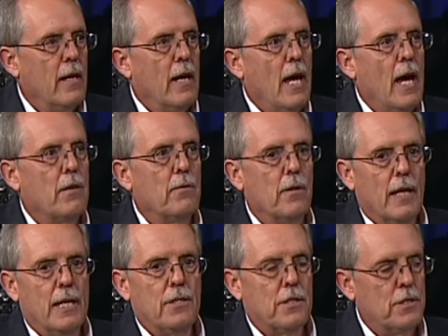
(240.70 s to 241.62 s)
had a
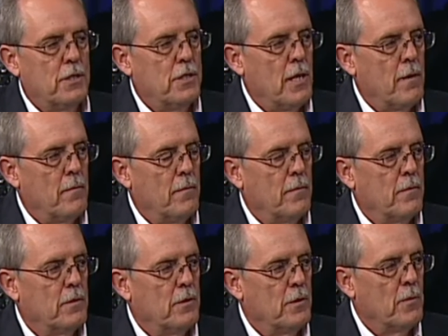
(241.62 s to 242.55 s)
relationship
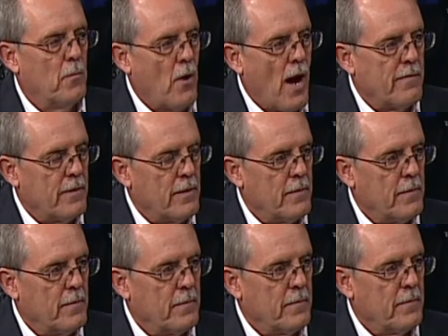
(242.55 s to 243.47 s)
to the prophet.
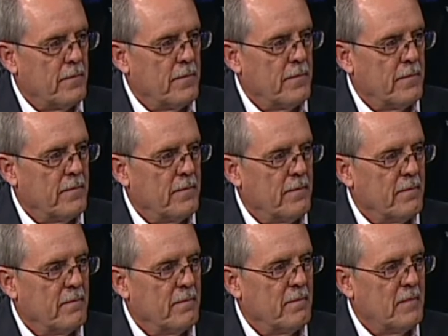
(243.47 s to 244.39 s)

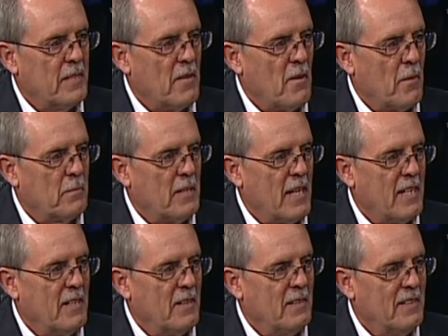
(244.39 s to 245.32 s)
You know what I'm
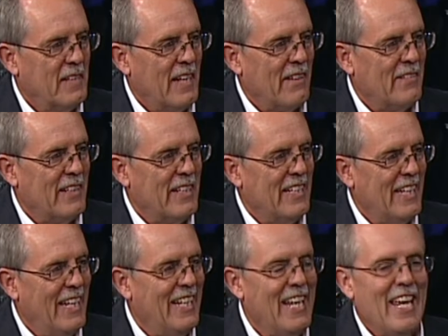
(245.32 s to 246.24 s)
saying, Neil? I mean, he,
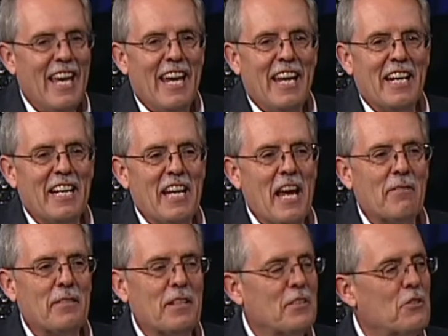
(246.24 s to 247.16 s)
he didn't
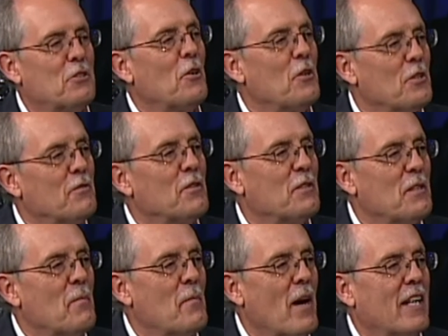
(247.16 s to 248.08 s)
have to search for
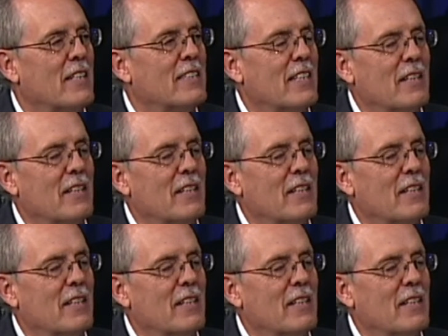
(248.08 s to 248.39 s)
somebody and say,